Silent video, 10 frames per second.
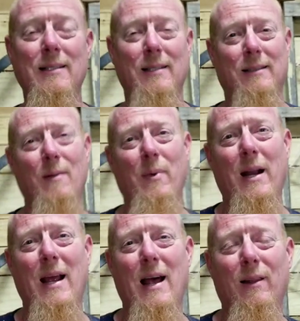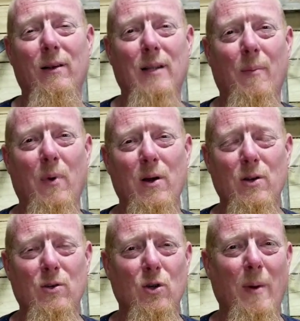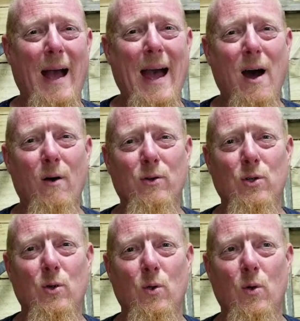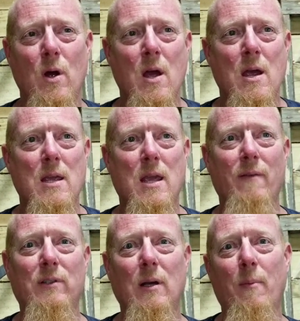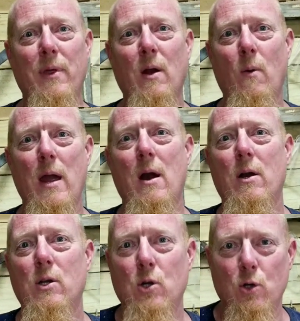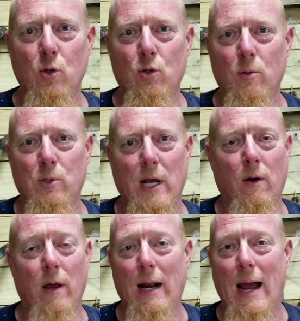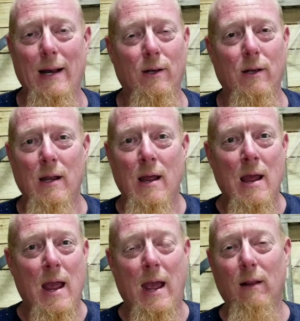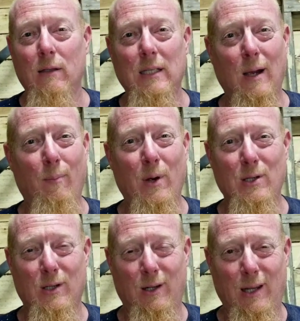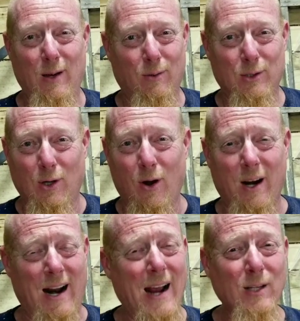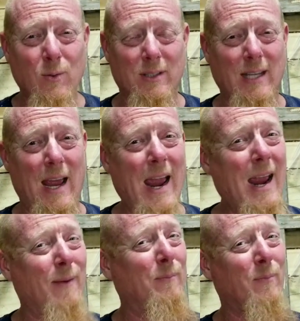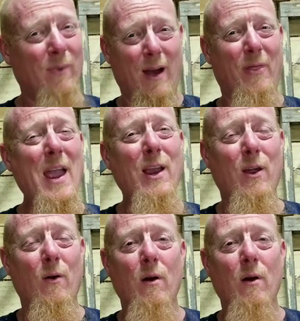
this to somebody. I looked up on YouTube how to give something away on your YouTube channel, and I, it looks like a bunch of legal jargon. I just want to say, hey, thank you,